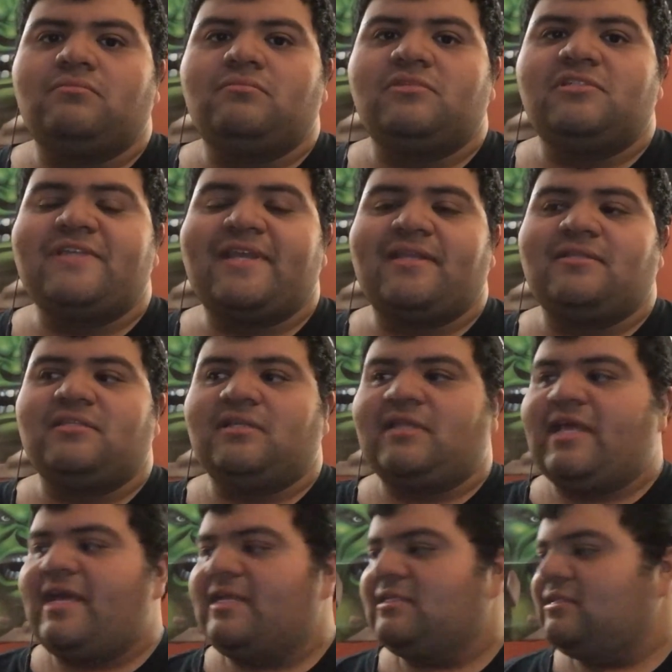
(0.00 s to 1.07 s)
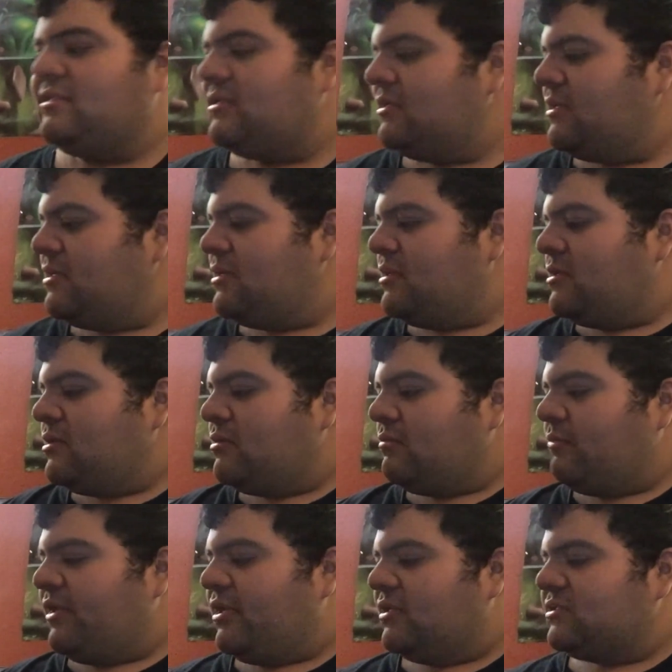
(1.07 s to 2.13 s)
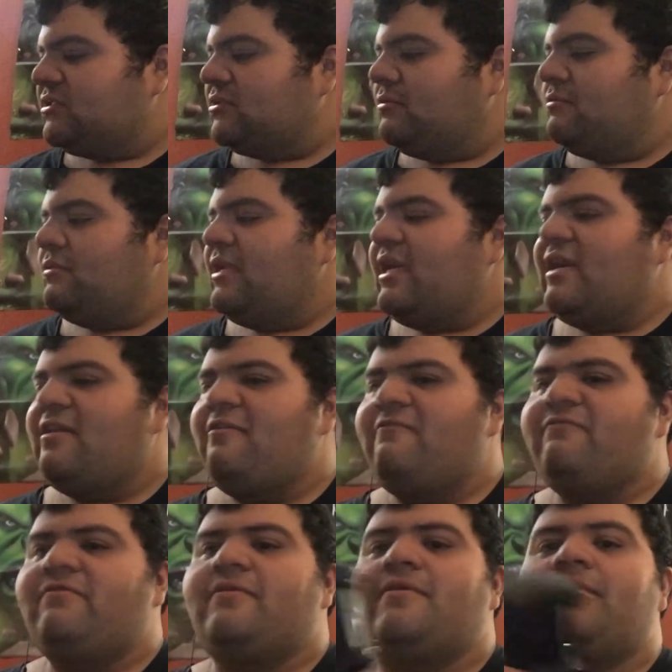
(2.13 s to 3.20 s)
second to last, we also have